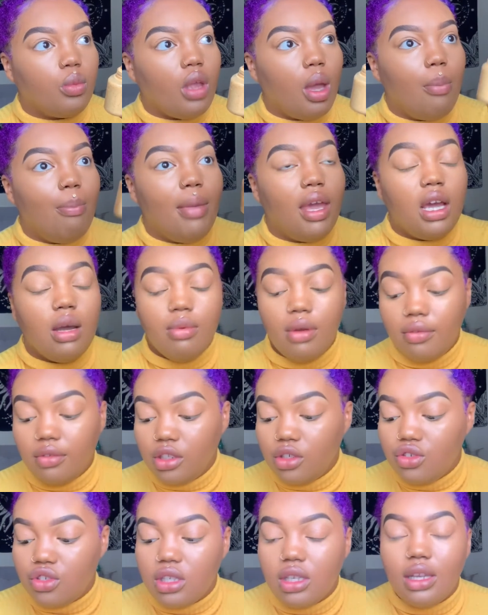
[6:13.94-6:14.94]
Makeup
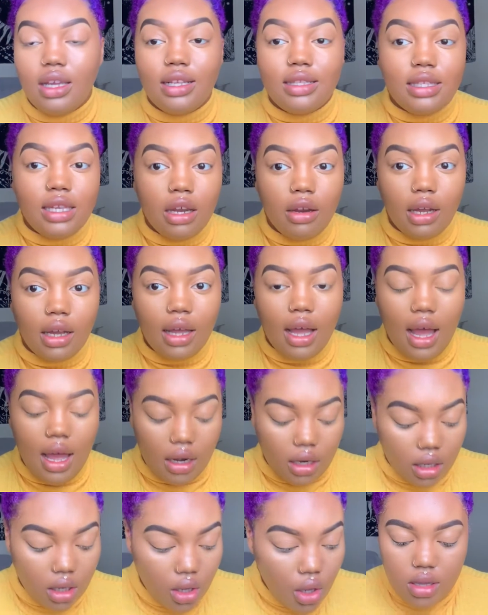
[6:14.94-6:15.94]
Revolution in
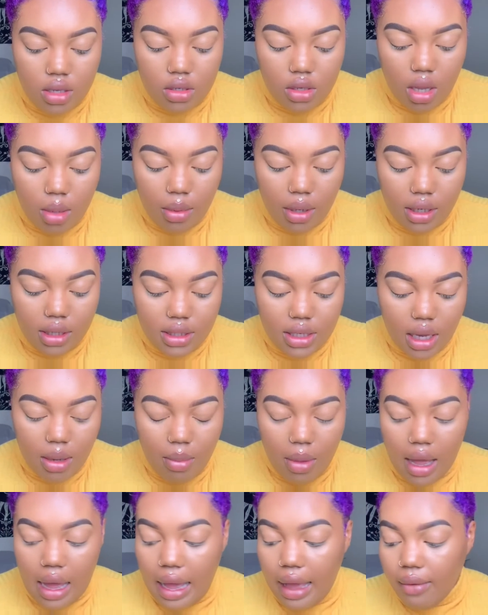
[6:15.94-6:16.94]
Terracotta. So I'm gonna take
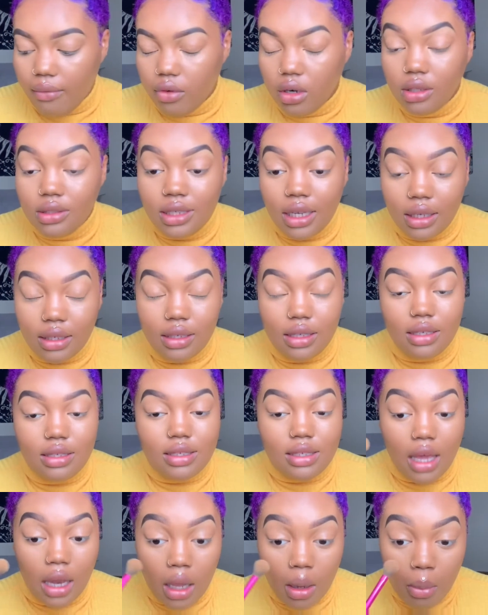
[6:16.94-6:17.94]
my Real Technique
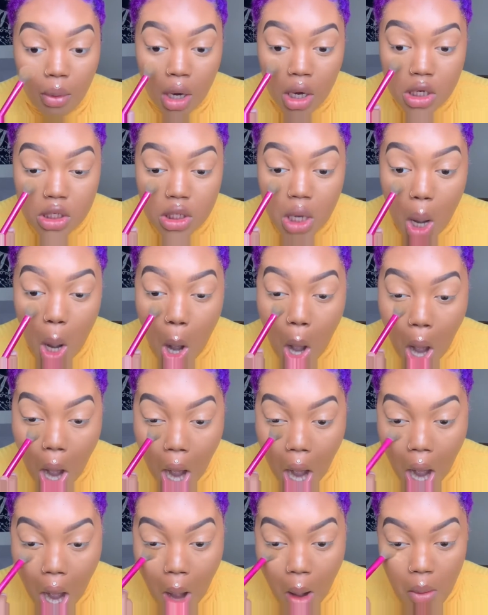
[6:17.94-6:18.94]
setting brush.
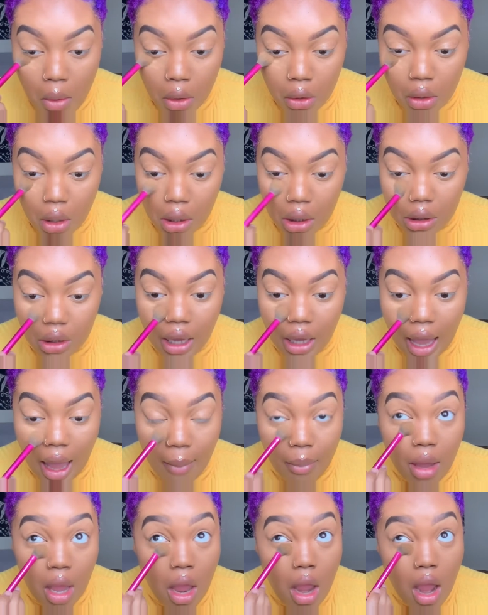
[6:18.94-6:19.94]
I'm just gonna
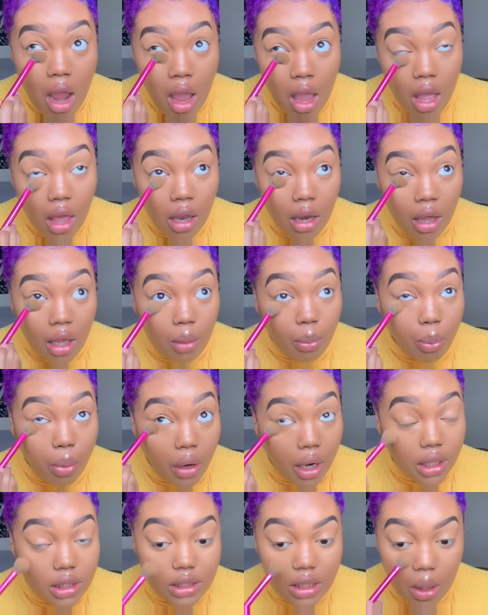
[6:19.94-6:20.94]
tap it, like
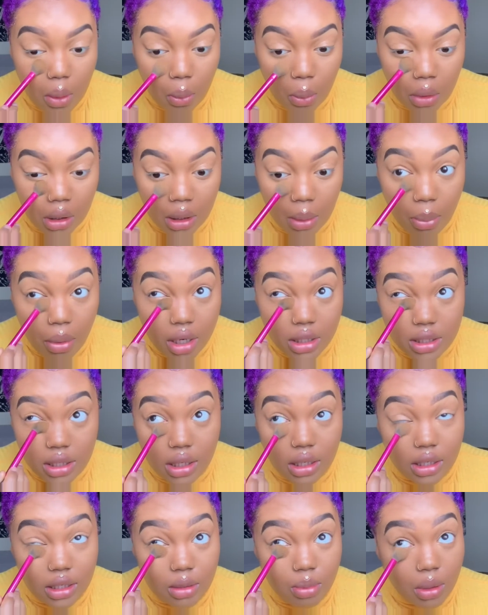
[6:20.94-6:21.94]
press it, really press it
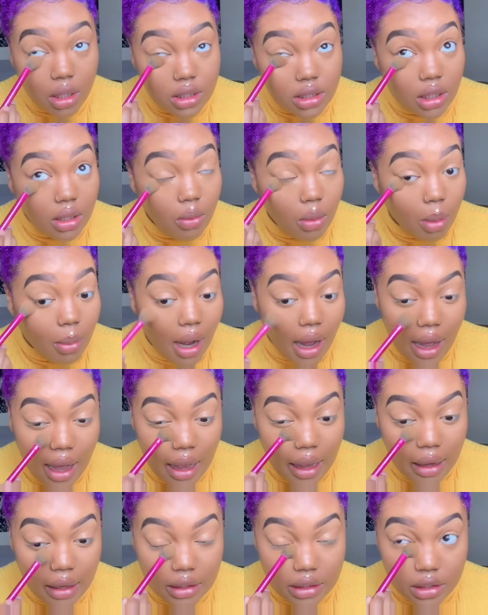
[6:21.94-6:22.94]
in, especially where my
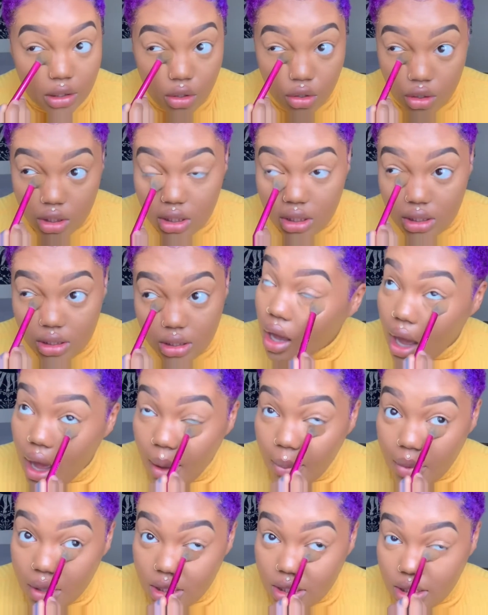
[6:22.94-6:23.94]
eyes crease.
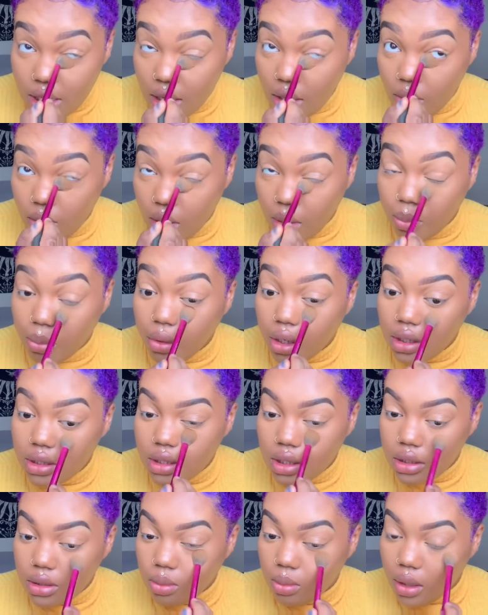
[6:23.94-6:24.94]
I've been setting with a brush
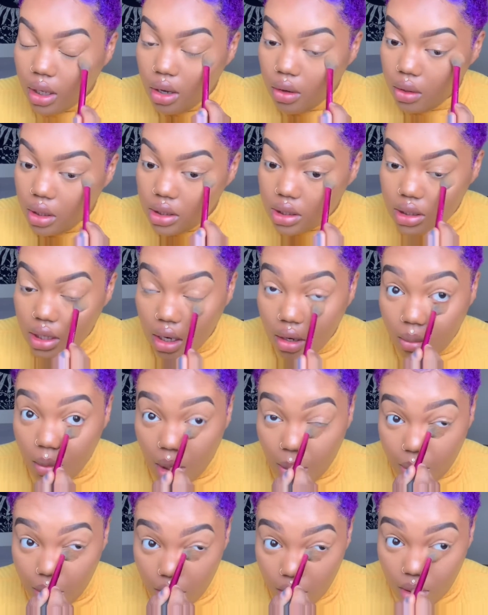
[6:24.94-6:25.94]
as well instead of
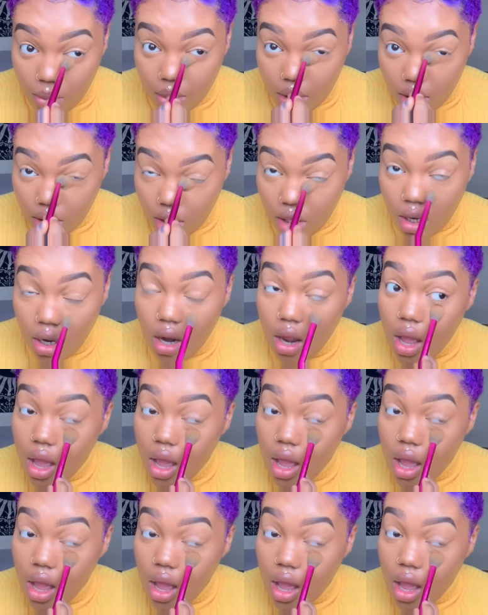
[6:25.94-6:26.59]
my beauty blender.